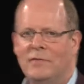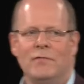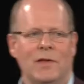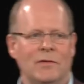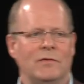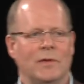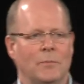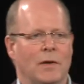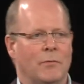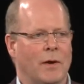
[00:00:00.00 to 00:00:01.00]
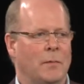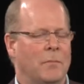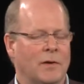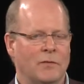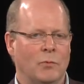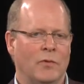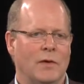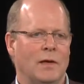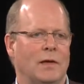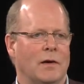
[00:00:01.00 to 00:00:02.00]
have done something right because
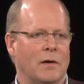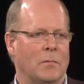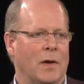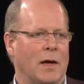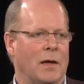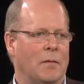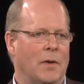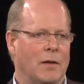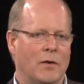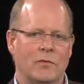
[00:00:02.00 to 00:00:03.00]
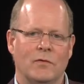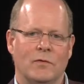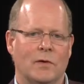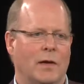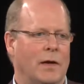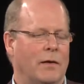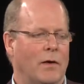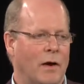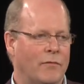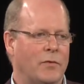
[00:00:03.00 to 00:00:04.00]
within a year, my largest client
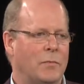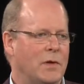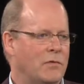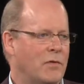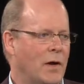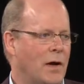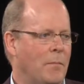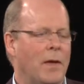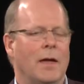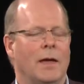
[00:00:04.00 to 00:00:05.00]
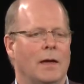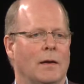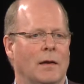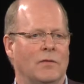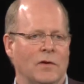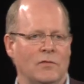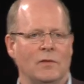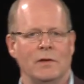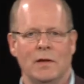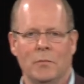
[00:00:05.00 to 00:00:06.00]
offered me a job and
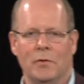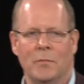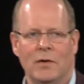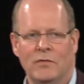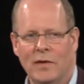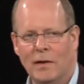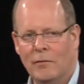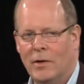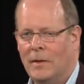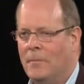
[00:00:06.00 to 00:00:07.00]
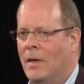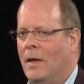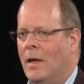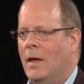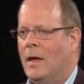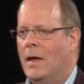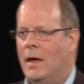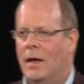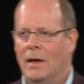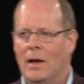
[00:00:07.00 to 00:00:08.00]
essentially doubled my salary.
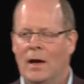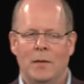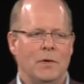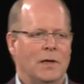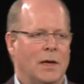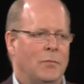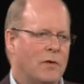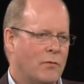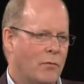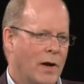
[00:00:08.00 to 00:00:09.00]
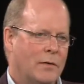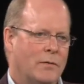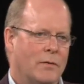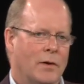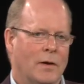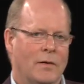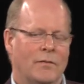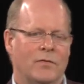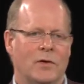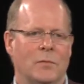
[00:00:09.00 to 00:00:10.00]
And I became the director
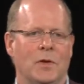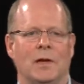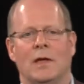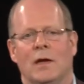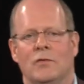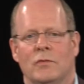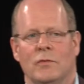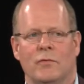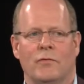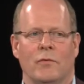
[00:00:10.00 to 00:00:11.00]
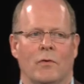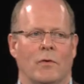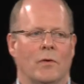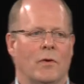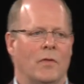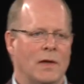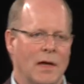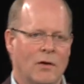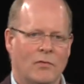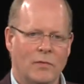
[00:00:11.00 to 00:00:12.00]
of communications for the
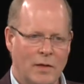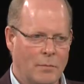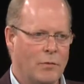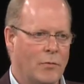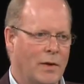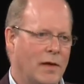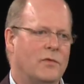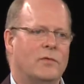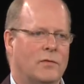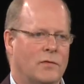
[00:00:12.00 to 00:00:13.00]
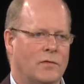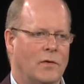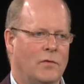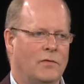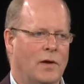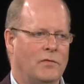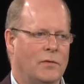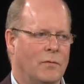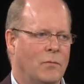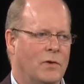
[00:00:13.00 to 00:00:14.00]
Health Labor Relations
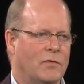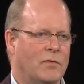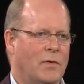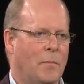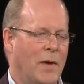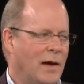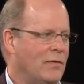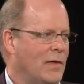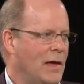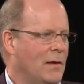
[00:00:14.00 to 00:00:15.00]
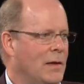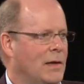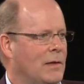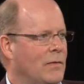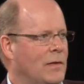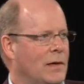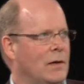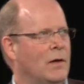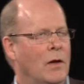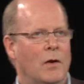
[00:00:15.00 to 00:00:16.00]
Association, which back then in
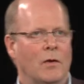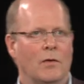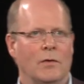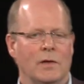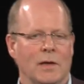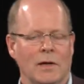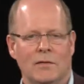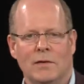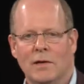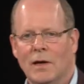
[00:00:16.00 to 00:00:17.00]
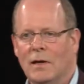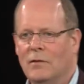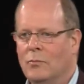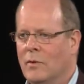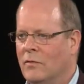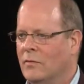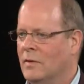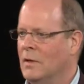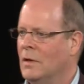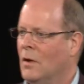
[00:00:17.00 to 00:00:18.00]
the early 1990s was
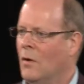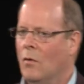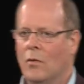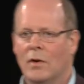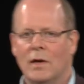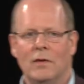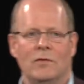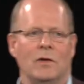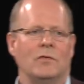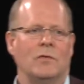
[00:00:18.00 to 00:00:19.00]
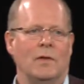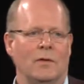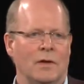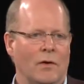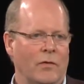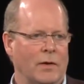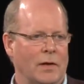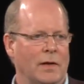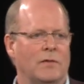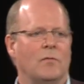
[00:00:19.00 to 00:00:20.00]
the organization that did all the
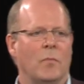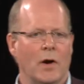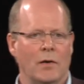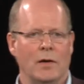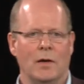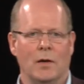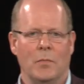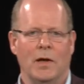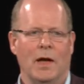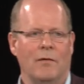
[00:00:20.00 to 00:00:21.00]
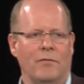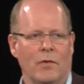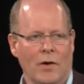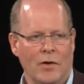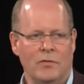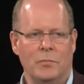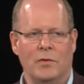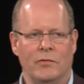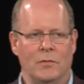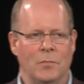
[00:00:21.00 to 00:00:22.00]
collective bargaining on behalf of the
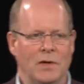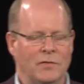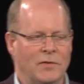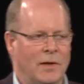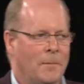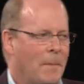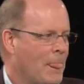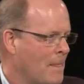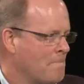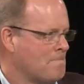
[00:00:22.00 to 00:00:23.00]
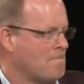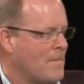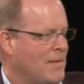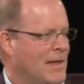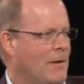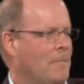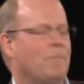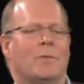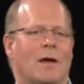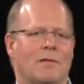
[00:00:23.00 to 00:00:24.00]
hospitals in BC. Now,
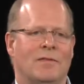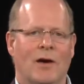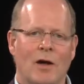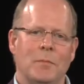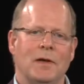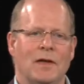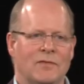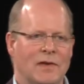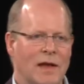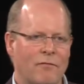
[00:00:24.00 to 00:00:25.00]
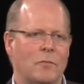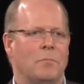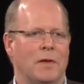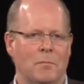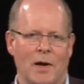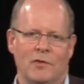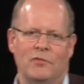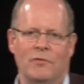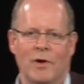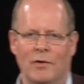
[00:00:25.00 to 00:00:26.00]
timing has never been my
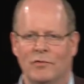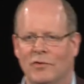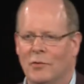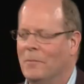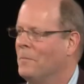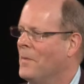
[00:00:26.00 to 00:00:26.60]
strong suit